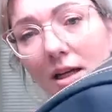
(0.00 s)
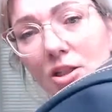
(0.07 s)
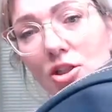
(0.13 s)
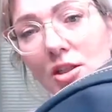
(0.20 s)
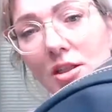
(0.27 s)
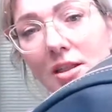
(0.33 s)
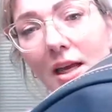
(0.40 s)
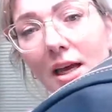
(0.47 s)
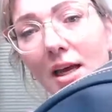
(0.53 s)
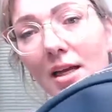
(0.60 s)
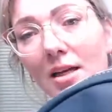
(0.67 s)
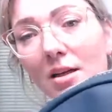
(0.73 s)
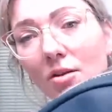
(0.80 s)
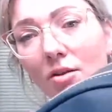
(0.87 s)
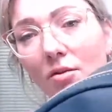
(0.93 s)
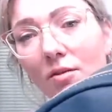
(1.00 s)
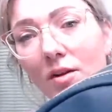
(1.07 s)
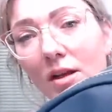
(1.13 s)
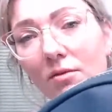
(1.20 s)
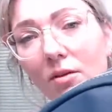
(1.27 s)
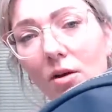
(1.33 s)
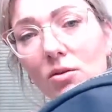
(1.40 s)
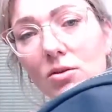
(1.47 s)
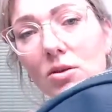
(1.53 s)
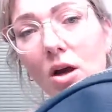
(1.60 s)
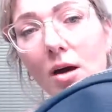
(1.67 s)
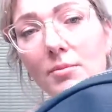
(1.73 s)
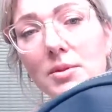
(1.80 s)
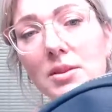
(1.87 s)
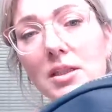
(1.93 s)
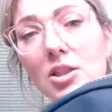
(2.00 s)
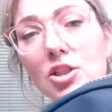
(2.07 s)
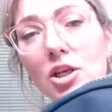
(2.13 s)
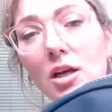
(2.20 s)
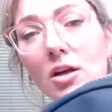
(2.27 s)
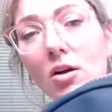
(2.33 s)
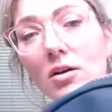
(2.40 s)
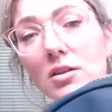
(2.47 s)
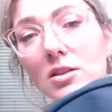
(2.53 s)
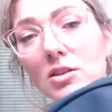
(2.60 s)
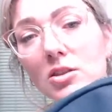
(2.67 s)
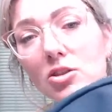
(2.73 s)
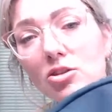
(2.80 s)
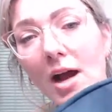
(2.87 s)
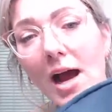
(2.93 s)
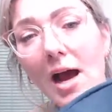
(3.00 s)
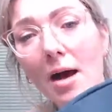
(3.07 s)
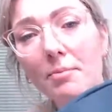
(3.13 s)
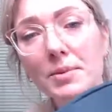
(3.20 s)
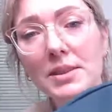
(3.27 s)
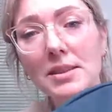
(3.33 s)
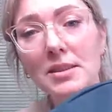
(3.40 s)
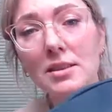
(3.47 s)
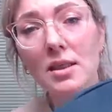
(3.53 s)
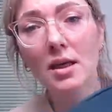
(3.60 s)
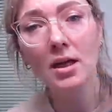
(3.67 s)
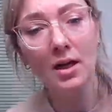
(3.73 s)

that she did, the three row top stitching on the straps.